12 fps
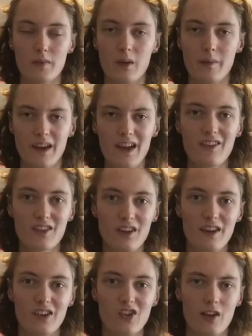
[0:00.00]
I mean, it has the
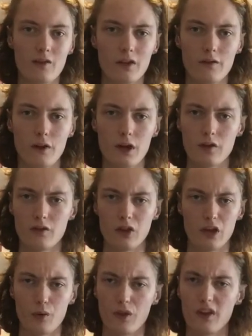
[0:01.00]
1975
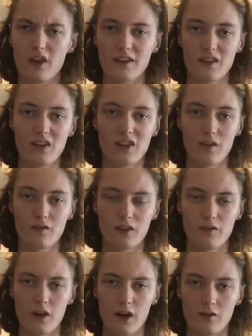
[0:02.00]
doing what the
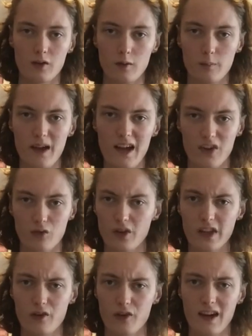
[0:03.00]
1975 do best,
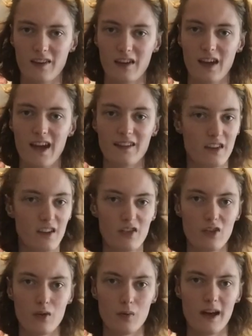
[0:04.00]
recreating 80s
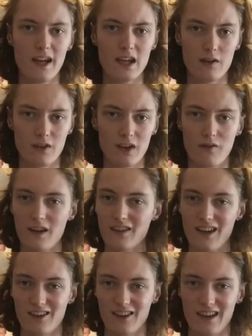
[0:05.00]
new wave in
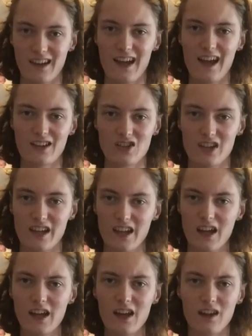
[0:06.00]
fantastically catchy
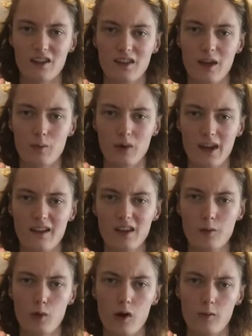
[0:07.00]
contemporary
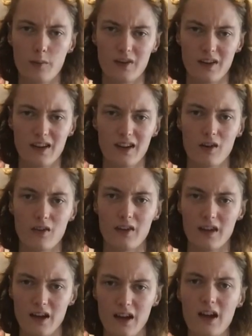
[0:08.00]
indie pop, particularly on
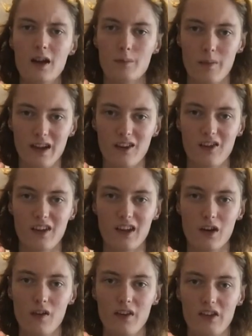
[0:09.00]
the main
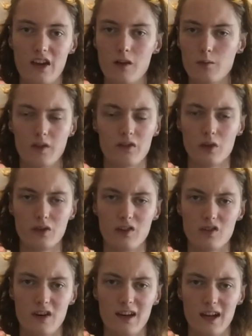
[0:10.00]
single on this album, If You're Too
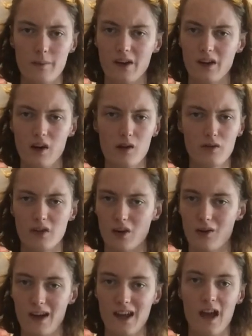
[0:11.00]
Shy, Let Me Know, and the
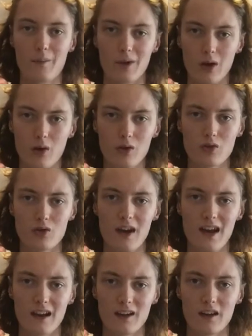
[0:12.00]
great epilogue
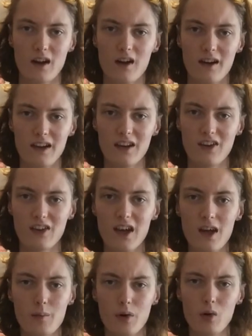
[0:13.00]
track, Guys.
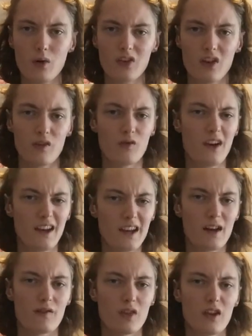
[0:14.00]
But also really
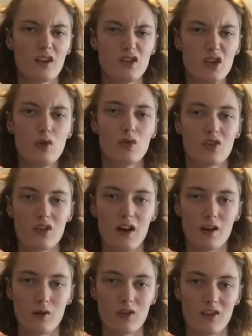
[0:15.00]
love the new
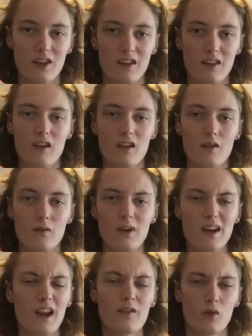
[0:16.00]
styles and
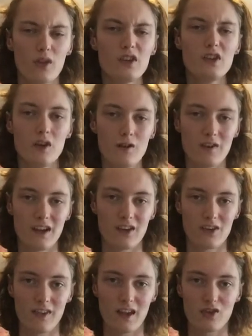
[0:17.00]
really love all the new
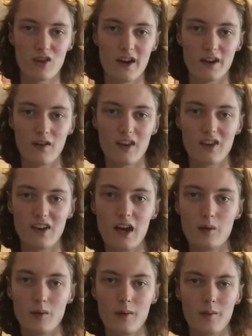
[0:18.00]
things that they're trying on this
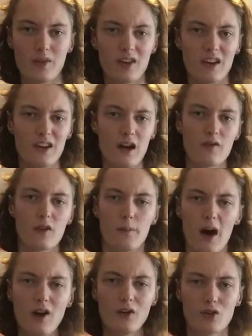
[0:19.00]
album. Absolutely love the
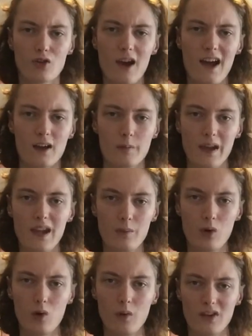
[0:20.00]
punk track,
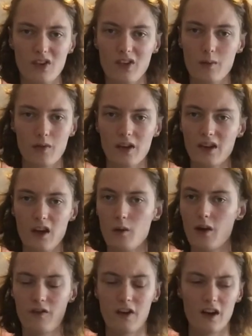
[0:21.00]
People, which is something no
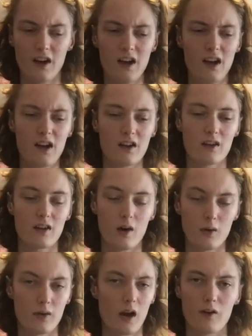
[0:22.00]
other
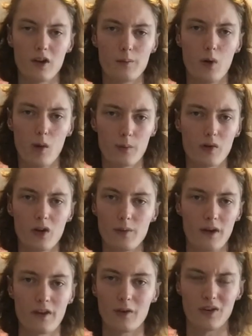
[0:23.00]
current pop group
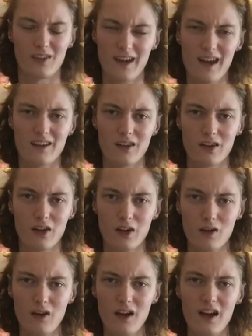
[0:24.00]
I think would dare to
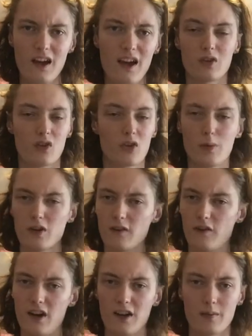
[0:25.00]
do, which on
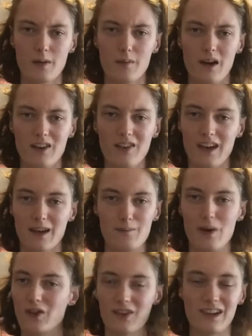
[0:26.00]
Spotify has been my second
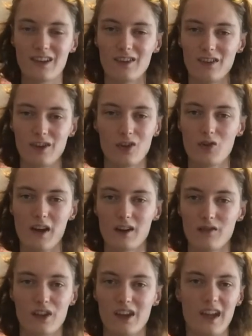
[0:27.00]
most listened to track
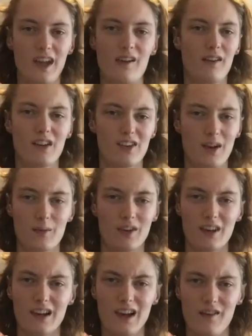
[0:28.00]
of the year. I just
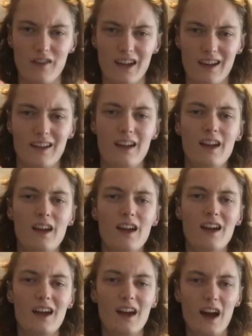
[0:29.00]
absolutely love it.
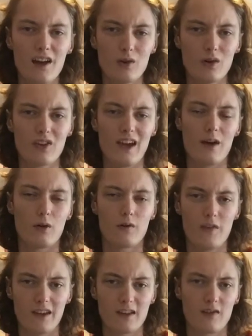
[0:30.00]
And also how
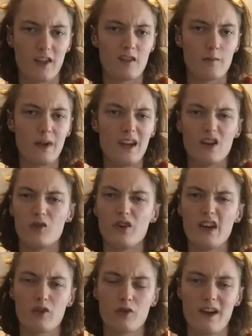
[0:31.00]
effective they've been at
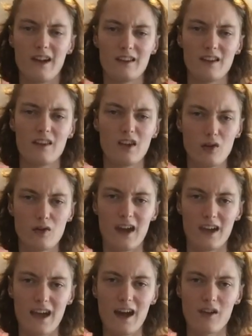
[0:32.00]
recreating the
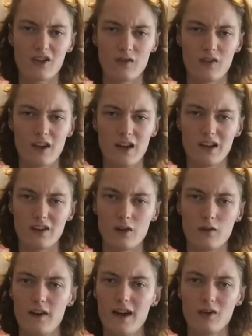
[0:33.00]
UK garage of the early
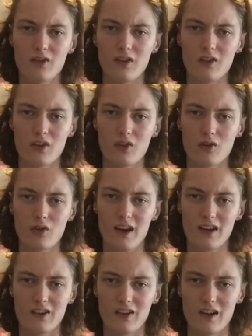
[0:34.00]
2000s on
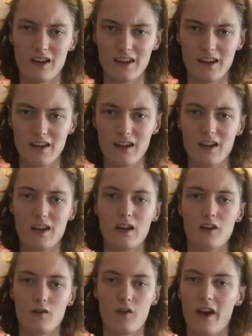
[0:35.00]
tracks like
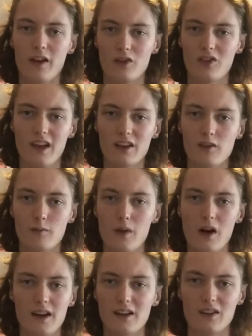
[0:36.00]
Frail State of
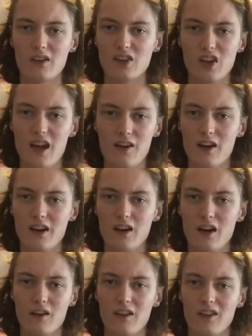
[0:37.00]
Mind and Yeah, I
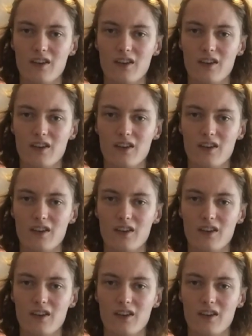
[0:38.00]
Know.